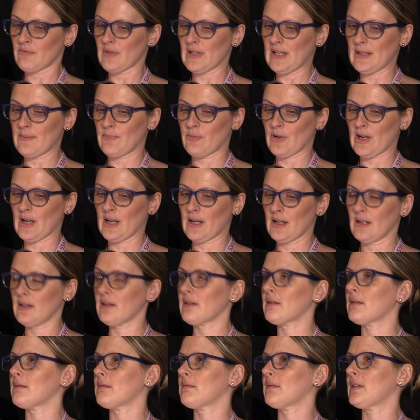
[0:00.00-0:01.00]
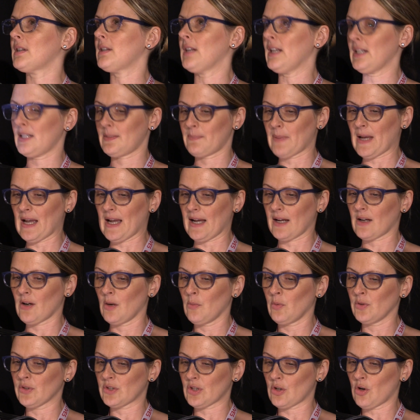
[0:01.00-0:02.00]
to really bring this
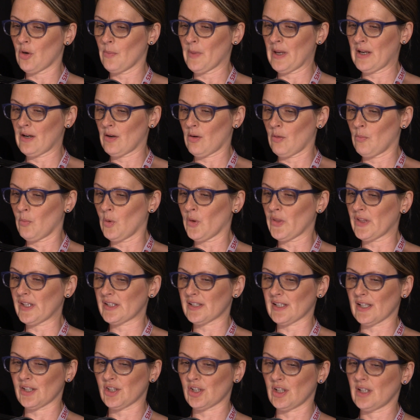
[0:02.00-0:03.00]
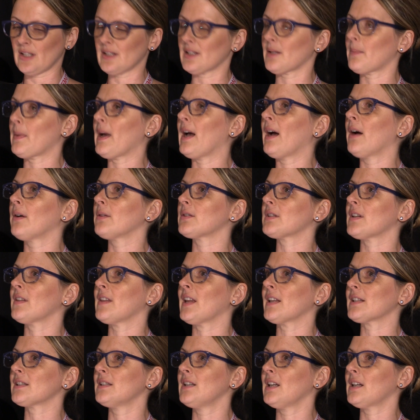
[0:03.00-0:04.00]
back. I want to comment on what this session is about,
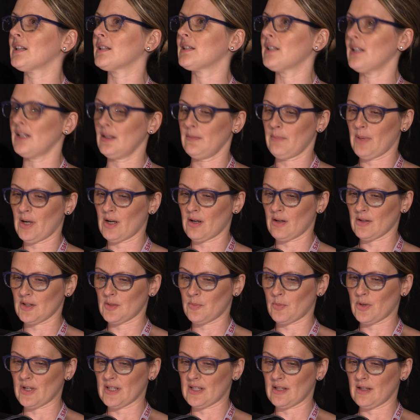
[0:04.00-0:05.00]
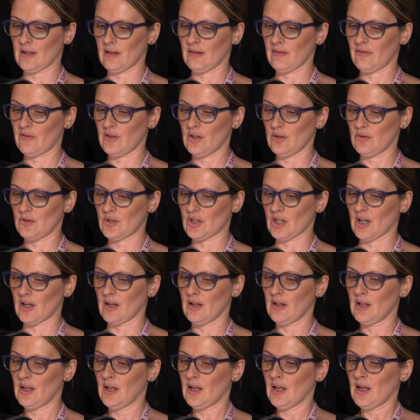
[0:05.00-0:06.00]
and that's nicotine, past, present, and
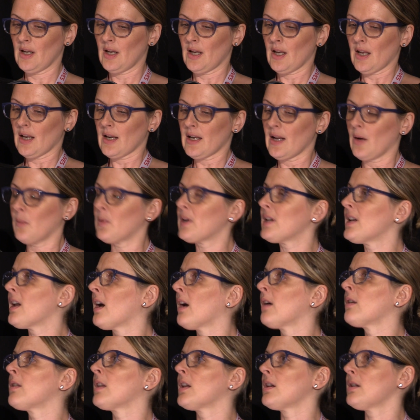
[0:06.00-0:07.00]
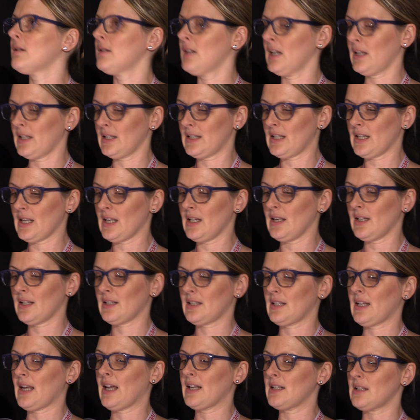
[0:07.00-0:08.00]
future. Now, we know that nicotine
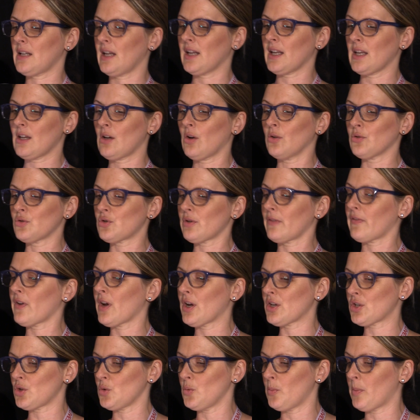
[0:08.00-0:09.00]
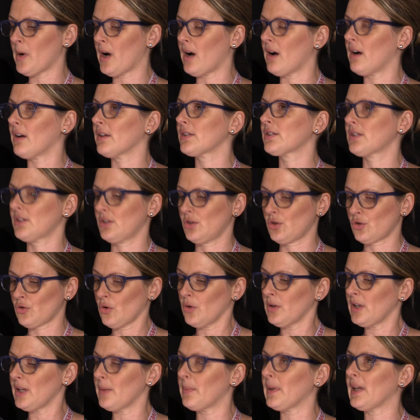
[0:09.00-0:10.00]
has had a controversial past,
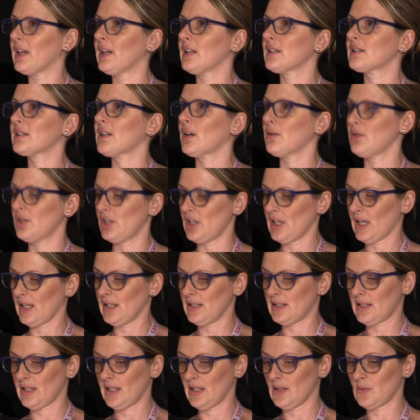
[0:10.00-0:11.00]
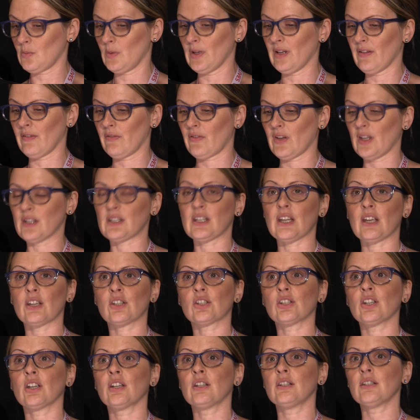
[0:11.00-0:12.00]
strongly being associated with
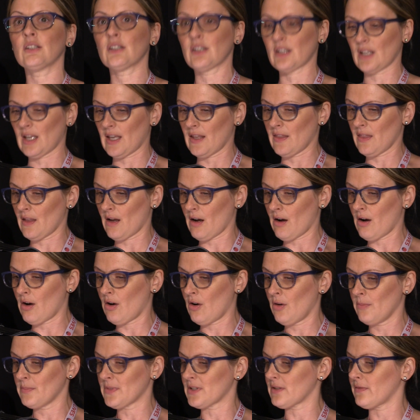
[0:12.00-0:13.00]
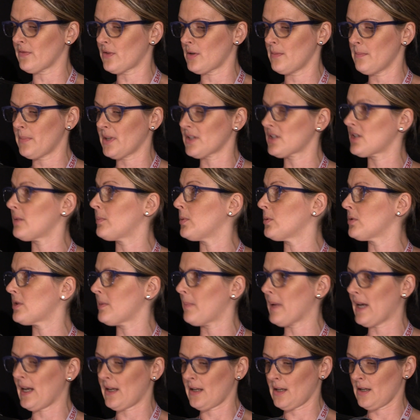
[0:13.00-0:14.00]
addictions and the harms of combustible
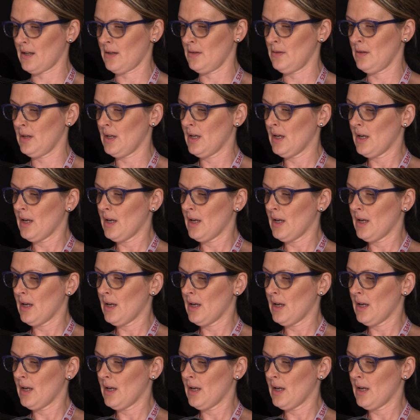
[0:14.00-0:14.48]
tobacco.